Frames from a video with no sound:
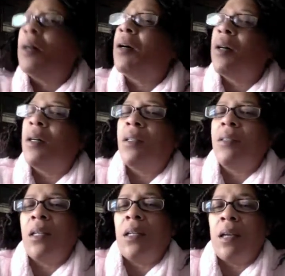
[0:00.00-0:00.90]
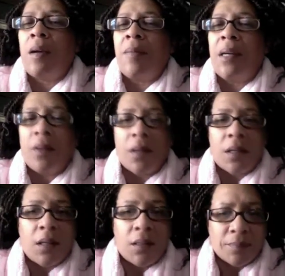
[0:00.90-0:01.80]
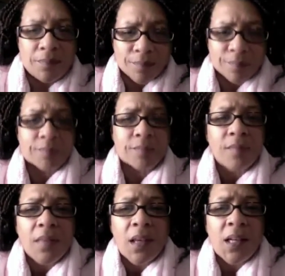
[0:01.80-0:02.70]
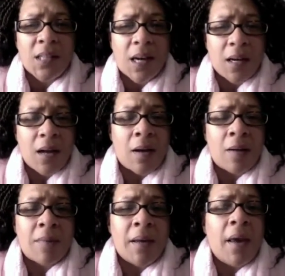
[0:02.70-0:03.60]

on DeityAmerica.com.